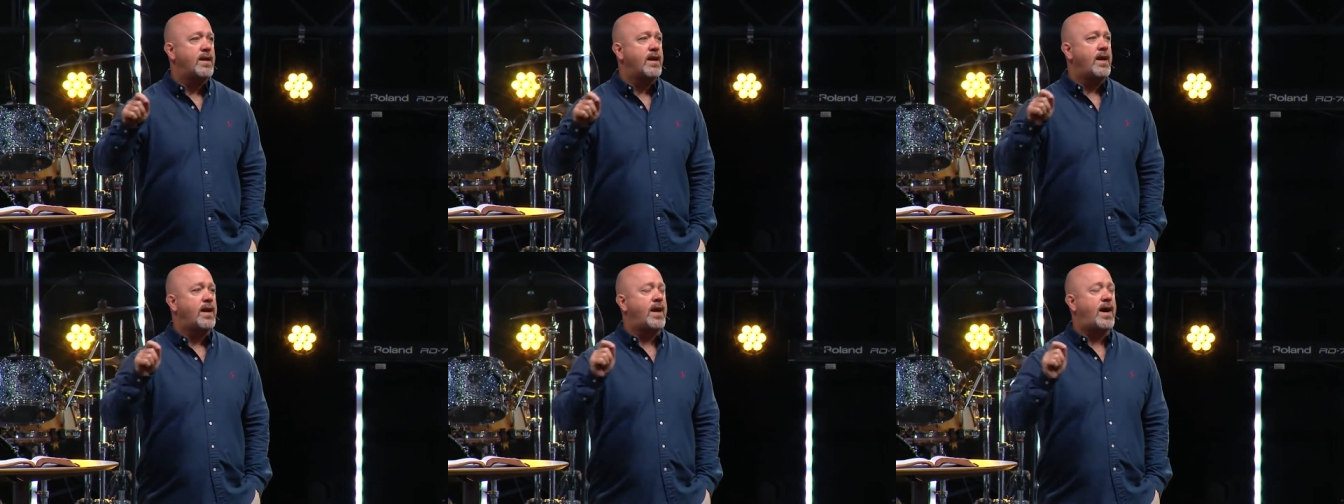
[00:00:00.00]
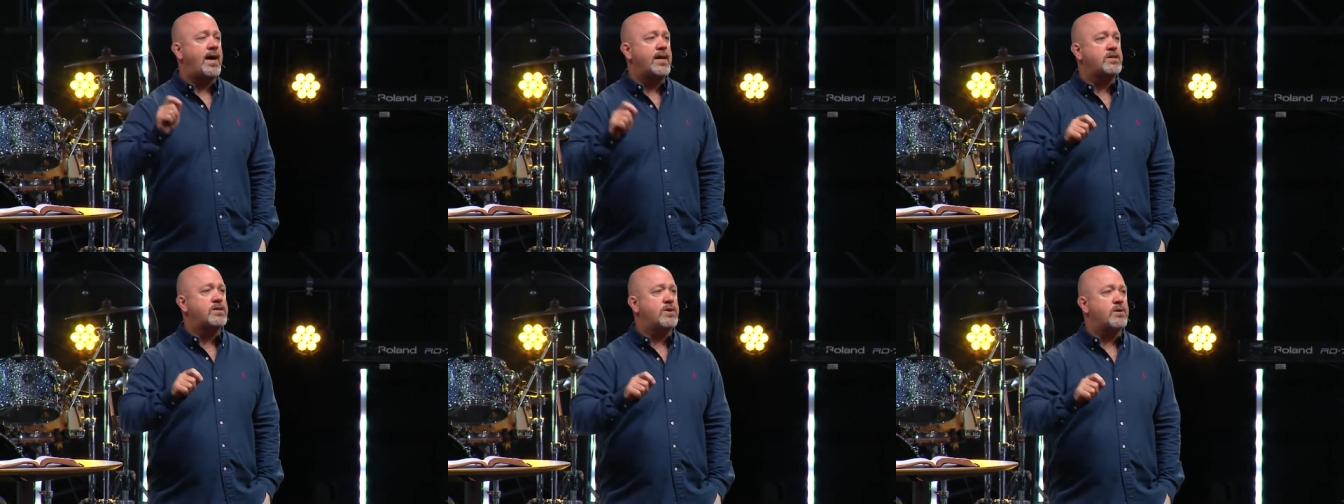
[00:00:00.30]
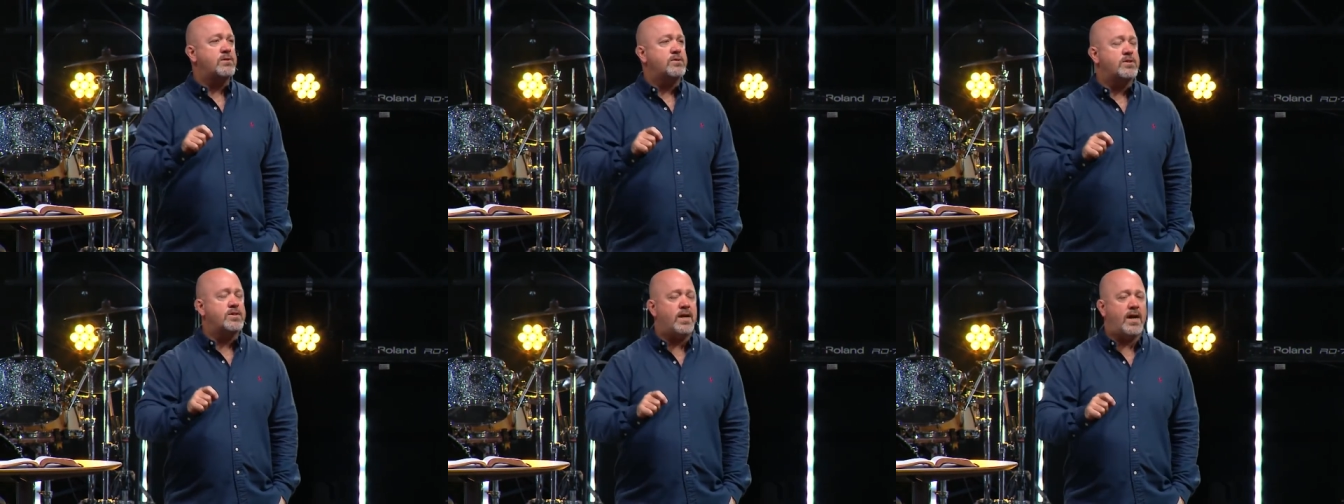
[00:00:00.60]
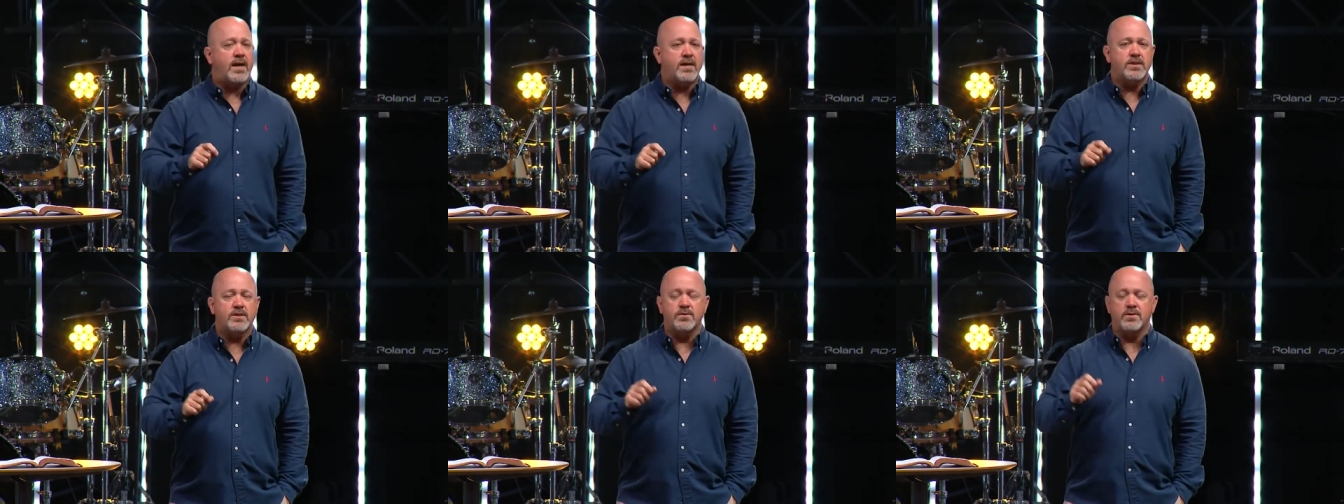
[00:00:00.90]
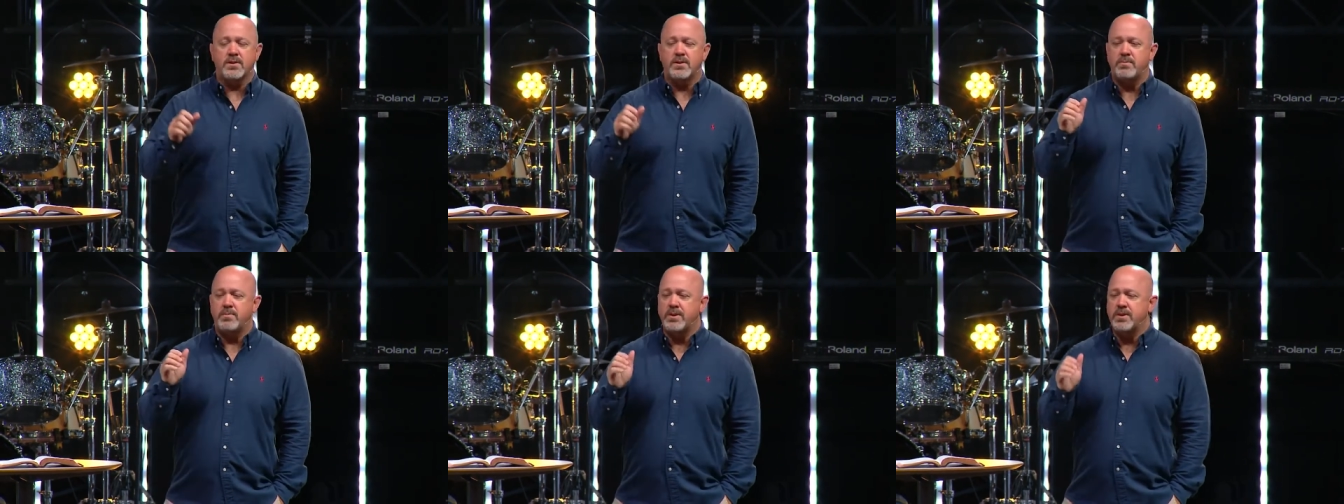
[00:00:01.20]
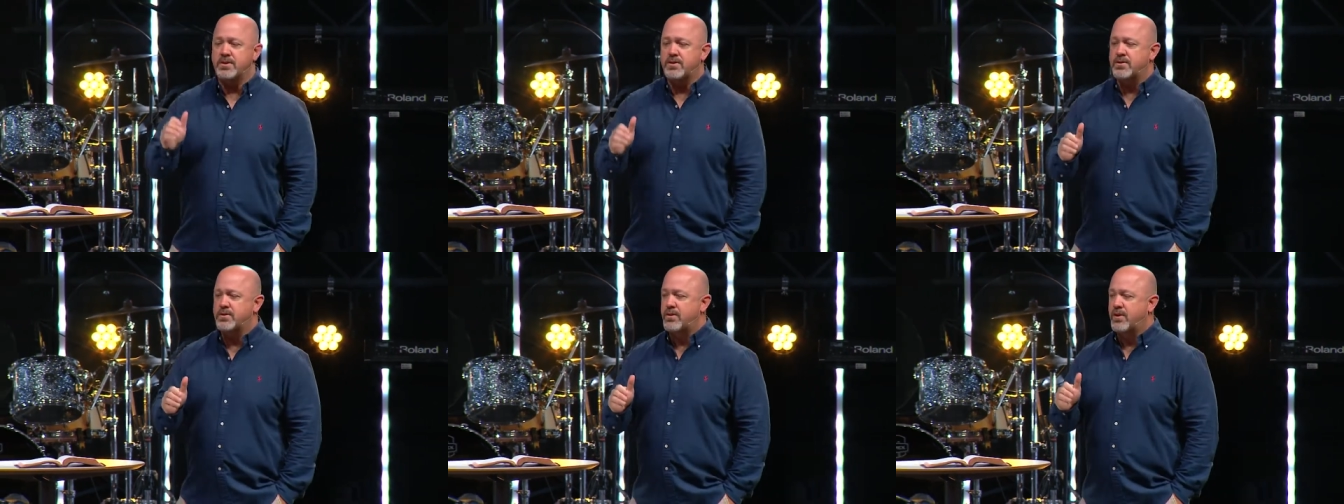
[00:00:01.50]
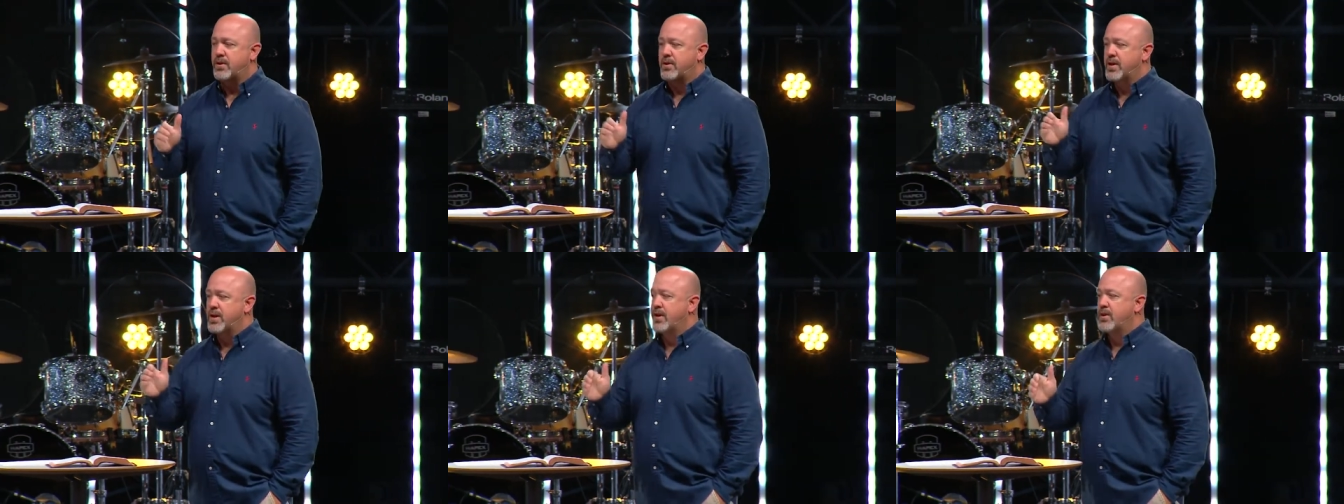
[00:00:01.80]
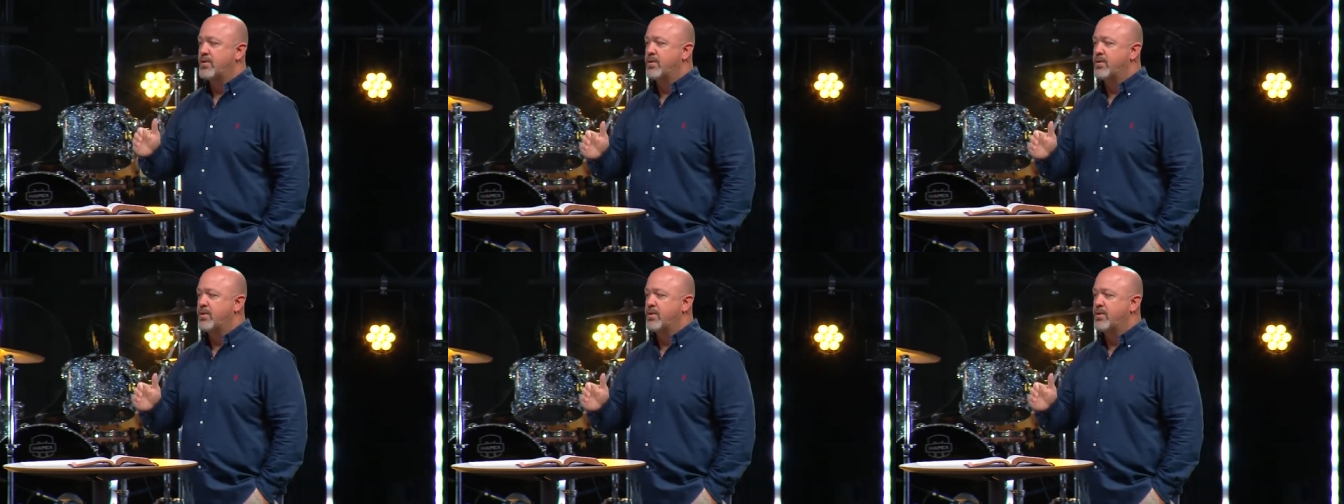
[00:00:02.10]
And I told Joshua to be strong and